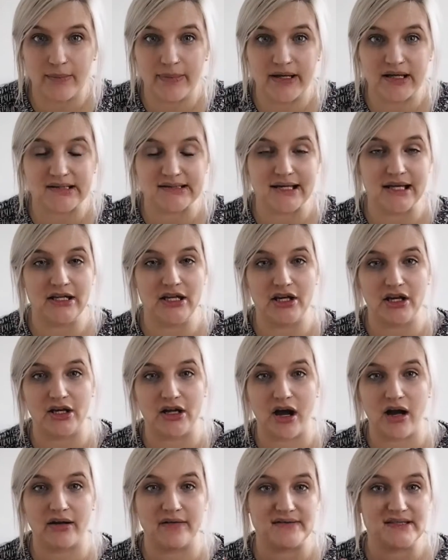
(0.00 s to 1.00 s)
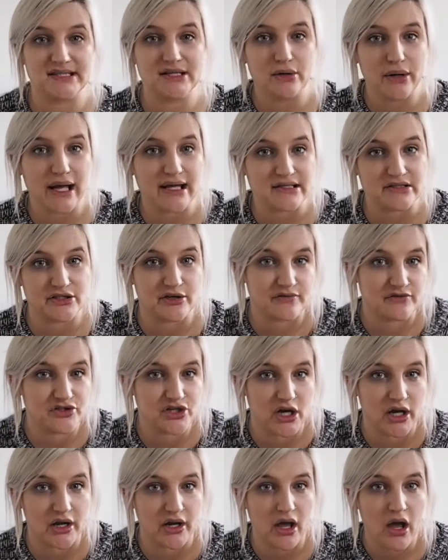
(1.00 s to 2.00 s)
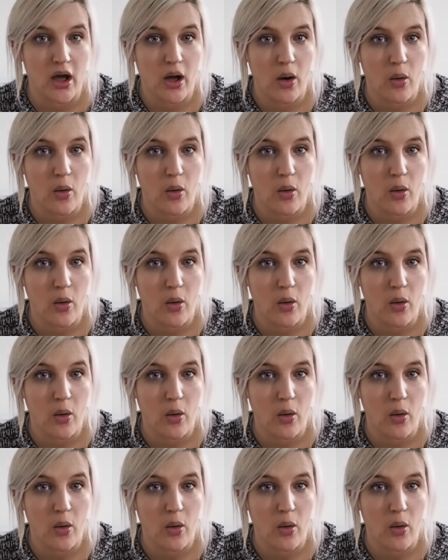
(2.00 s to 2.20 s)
because then you can kind of still get stuff done